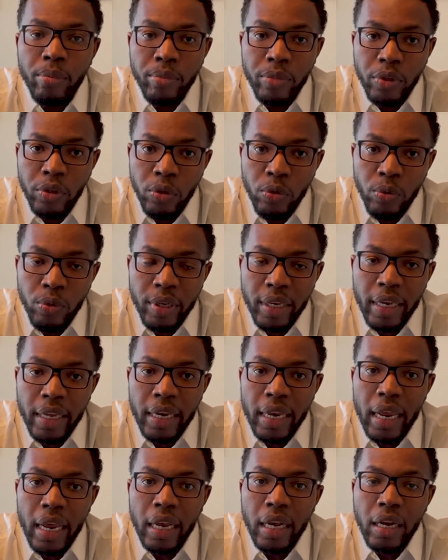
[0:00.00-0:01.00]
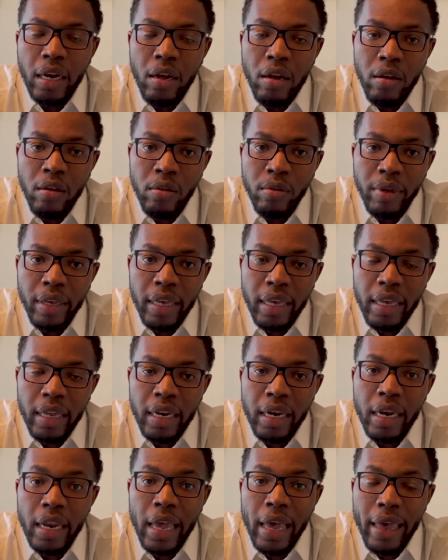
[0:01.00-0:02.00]
you can call in
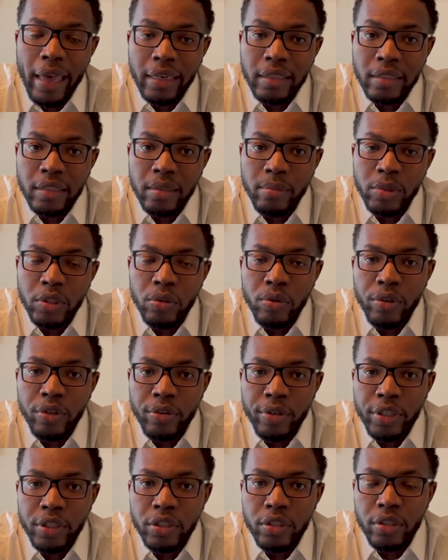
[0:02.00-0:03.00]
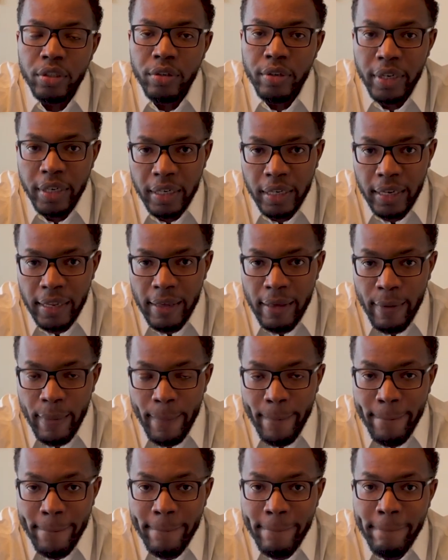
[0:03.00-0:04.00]
and ask them to increase your credit line.
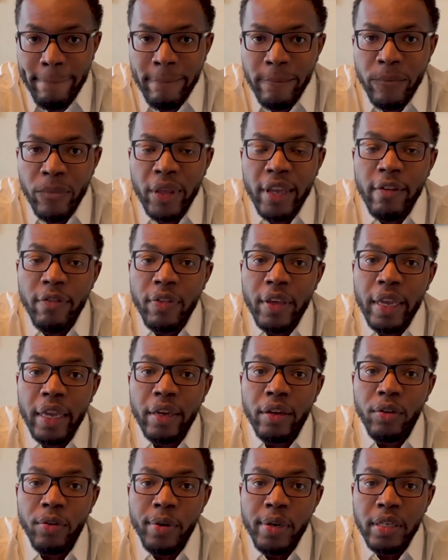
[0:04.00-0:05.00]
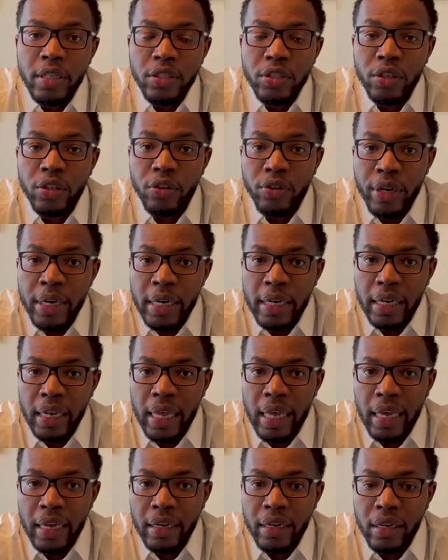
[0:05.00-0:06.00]
If they increase your credit
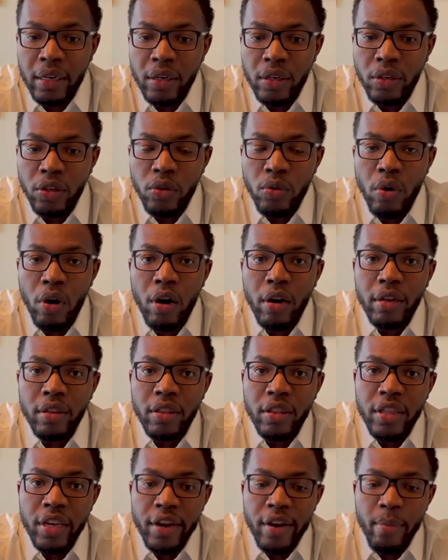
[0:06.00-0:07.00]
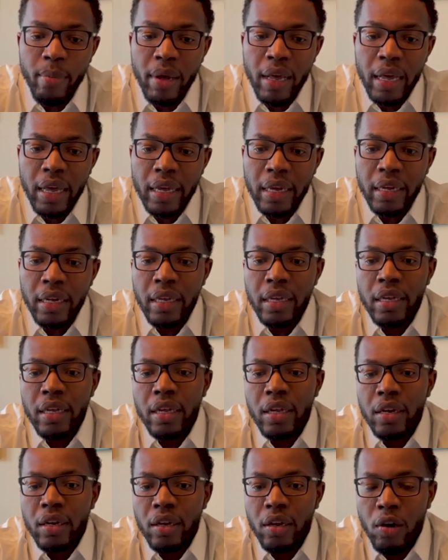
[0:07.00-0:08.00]
line, you are thereby
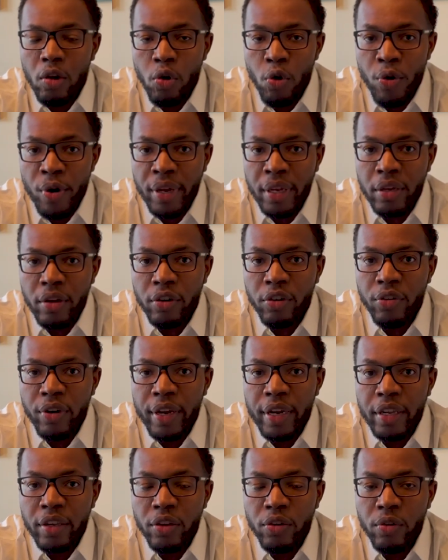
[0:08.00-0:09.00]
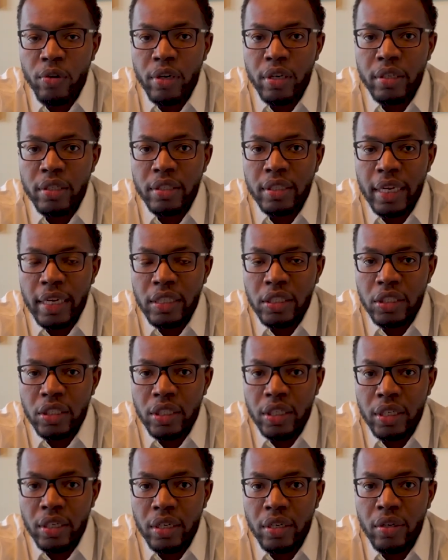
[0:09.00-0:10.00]
lowering your credit
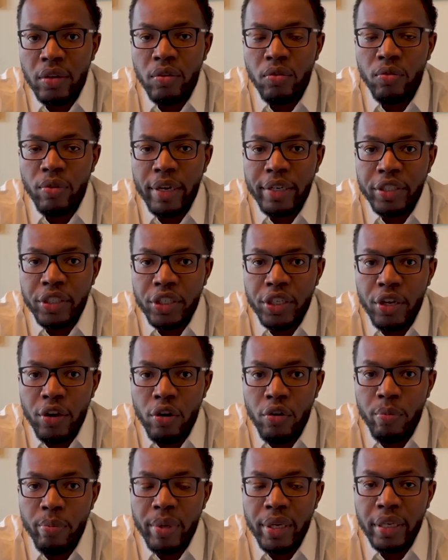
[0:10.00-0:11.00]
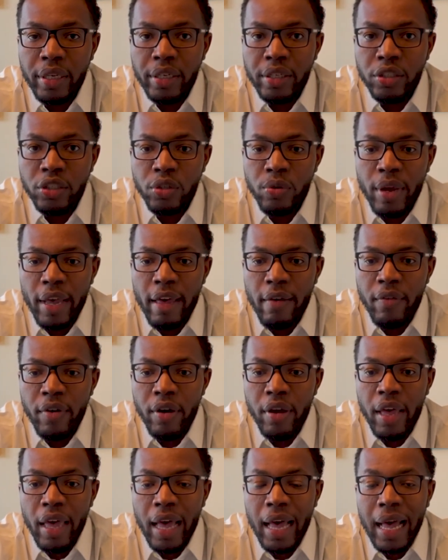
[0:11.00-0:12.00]
utilization ratio because you have a
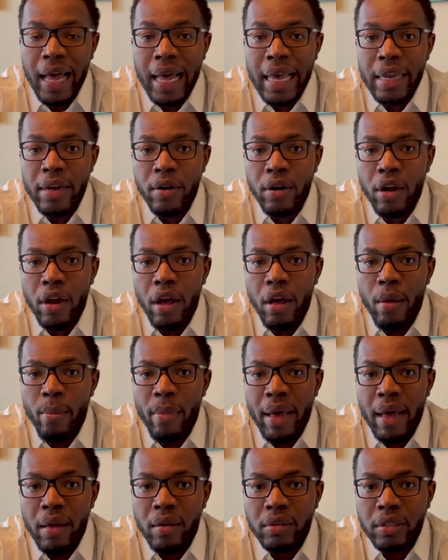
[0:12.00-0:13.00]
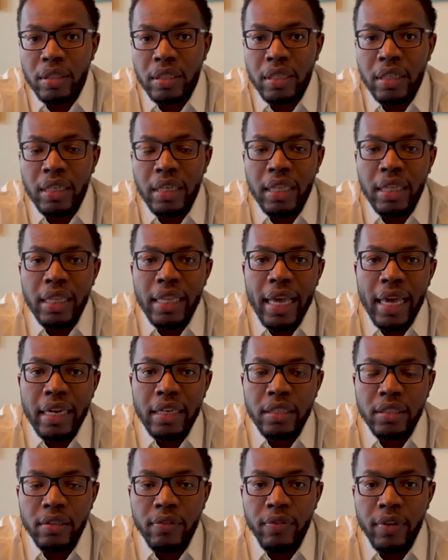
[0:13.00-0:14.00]
higher amount that
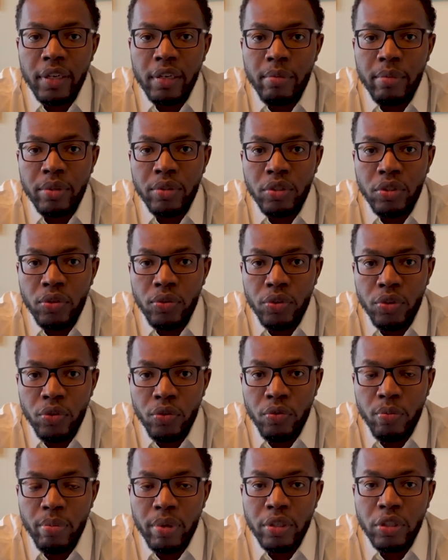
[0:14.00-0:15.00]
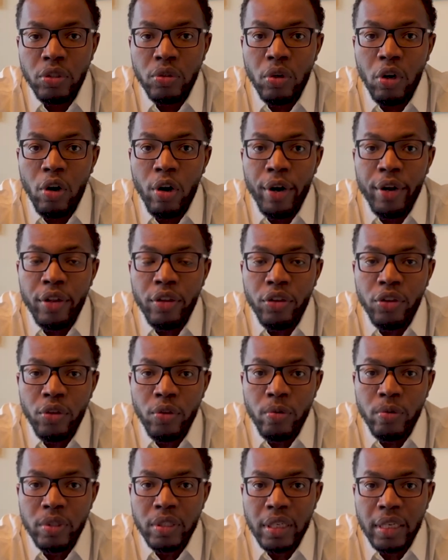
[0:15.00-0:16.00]
is available to you, but you aren't
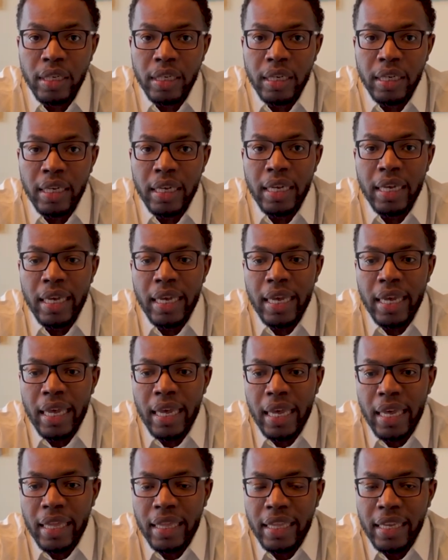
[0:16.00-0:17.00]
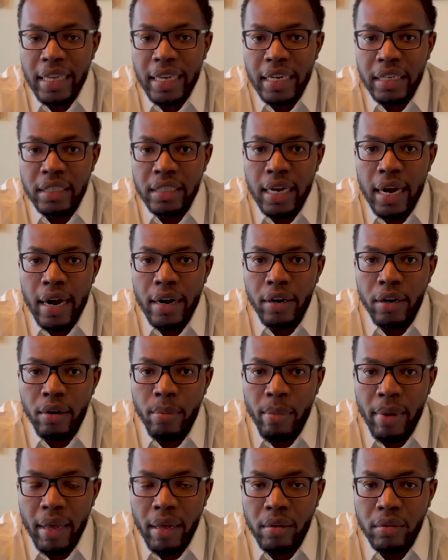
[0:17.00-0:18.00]
using the entire
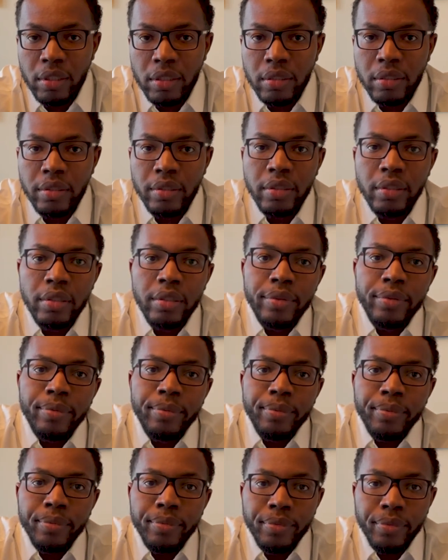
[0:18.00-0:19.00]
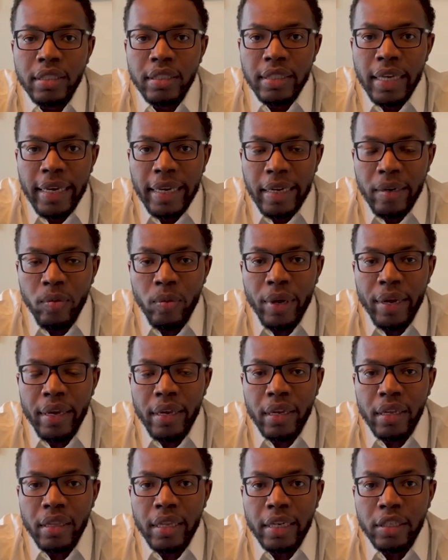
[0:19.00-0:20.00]
amount. The second way
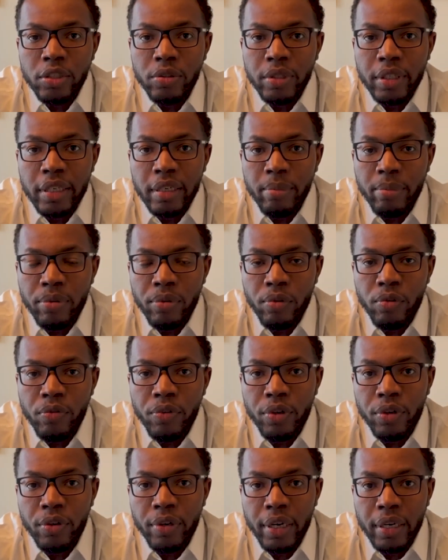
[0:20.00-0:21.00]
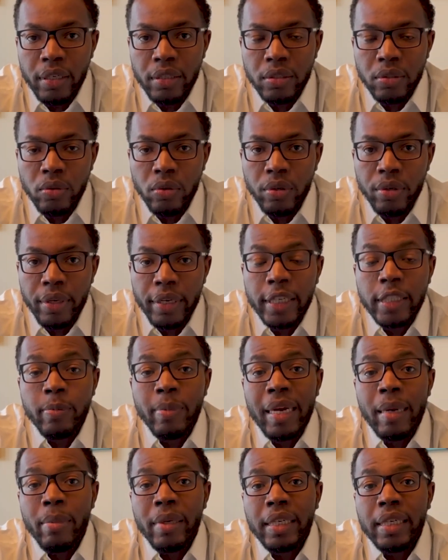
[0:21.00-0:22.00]
that you can improve your credit score is
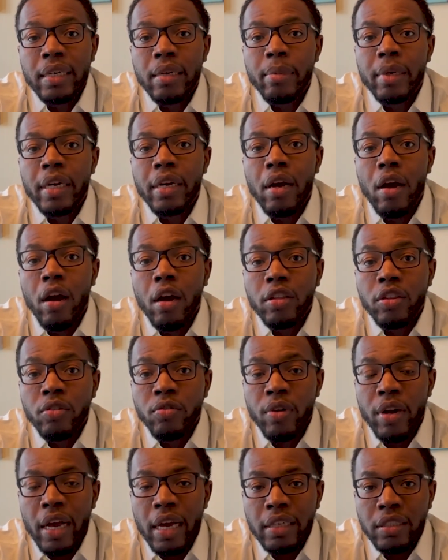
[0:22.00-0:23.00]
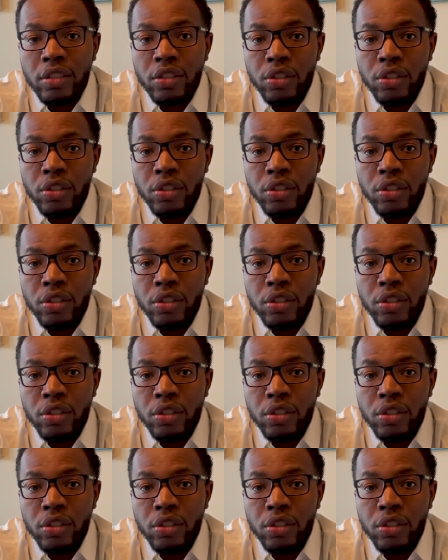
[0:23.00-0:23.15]
by becoming an authorized